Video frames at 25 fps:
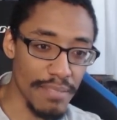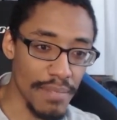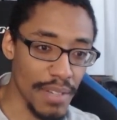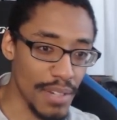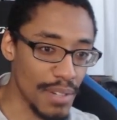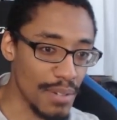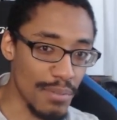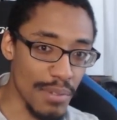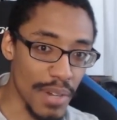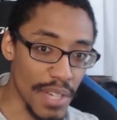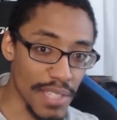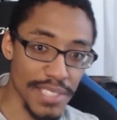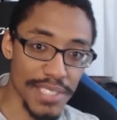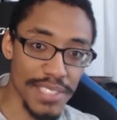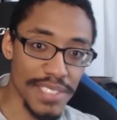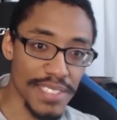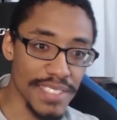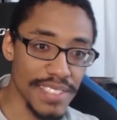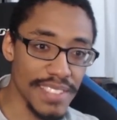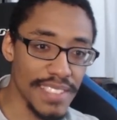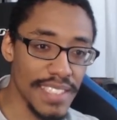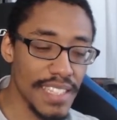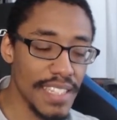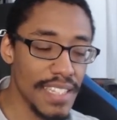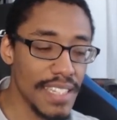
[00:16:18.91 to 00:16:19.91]
but it wasn't.
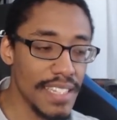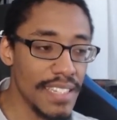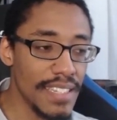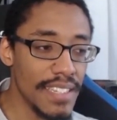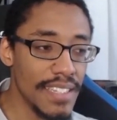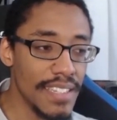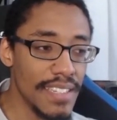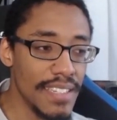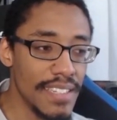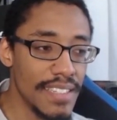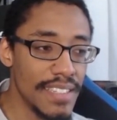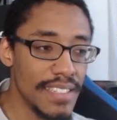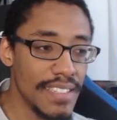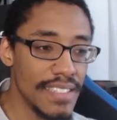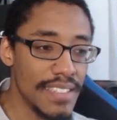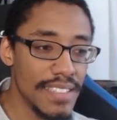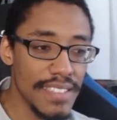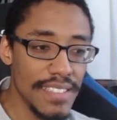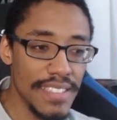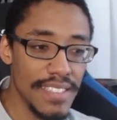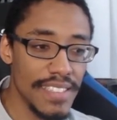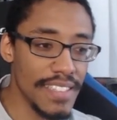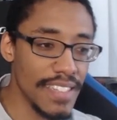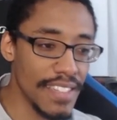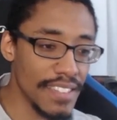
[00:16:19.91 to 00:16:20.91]

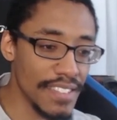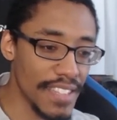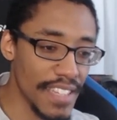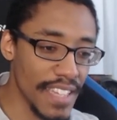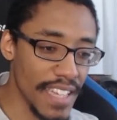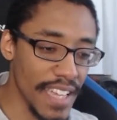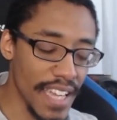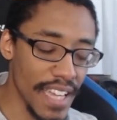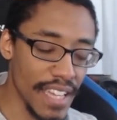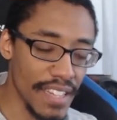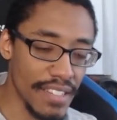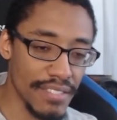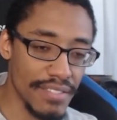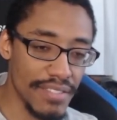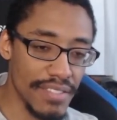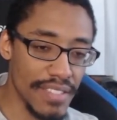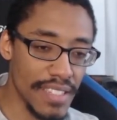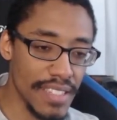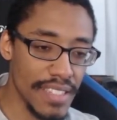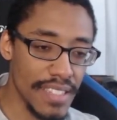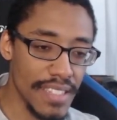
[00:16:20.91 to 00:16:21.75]
You know, you have...